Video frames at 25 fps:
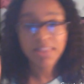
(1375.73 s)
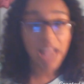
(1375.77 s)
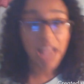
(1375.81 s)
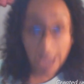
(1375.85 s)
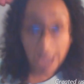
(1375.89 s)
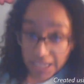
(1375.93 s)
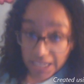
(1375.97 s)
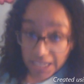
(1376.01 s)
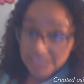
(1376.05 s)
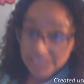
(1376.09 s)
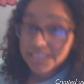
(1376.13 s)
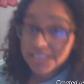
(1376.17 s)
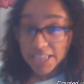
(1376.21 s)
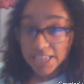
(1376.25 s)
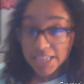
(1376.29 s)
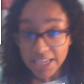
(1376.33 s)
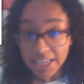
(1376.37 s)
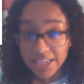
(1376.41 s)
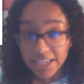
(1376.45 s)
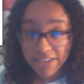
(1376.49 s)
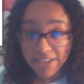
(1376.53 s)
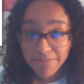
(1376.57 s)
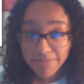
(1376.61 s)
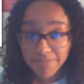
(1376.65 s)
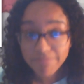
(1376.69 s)
I said
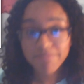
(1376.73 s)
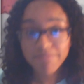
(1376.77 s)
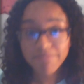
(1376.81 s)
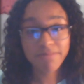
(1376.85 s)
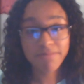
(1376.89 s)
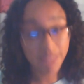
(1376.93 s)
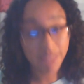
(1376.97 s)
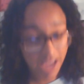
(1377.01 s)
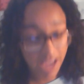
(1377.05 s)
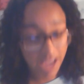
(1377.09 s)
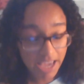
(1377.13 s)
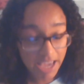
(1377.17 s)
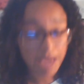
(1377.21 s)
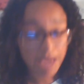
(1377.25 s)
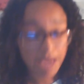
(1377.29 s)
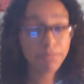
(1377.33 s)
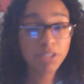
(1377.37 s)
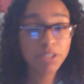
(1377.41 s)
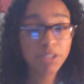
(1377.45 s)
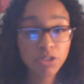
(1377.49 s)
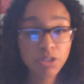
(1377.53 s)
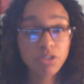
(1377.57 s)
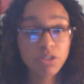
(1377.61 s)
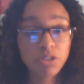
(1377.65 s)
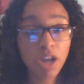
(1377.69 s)
it. I am a
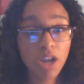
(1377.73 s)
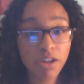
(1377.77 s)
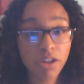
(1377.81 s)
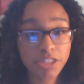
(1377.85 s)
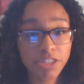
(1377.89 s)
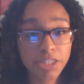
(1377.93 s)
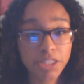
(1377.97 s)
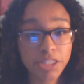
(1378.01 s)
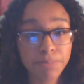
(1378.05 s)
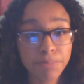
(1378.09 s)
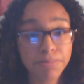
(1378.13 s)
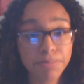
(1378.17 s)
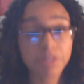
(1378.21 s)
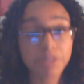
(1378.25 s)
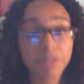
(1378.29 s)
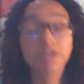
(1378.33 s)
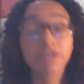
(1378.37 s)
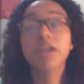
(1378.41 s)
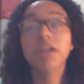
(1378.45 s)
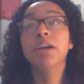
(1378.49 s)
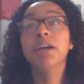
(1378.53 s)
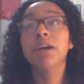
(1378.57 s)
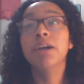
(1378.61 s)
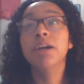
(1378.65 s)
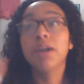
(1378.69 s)
Zutara shipper.
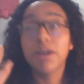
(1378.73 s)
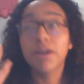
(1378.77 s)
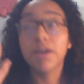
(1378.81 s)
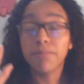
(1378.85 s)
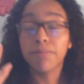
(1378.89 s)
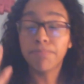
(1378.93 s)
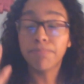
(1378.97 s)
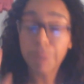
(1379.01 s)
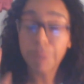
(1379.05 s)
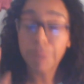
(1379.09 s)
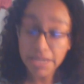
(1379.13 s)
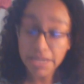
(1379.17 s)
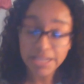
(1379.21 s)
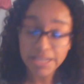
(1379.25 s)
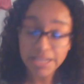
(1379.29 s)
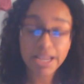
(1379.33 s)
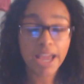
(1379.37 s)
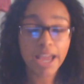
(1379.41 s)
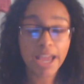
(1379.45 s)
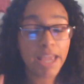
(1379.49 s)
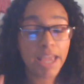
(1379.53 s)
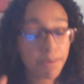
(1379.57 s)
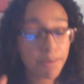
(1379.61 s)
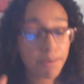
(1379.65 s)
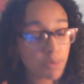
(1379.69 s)
But
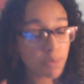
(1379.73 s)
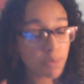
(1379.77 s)
I am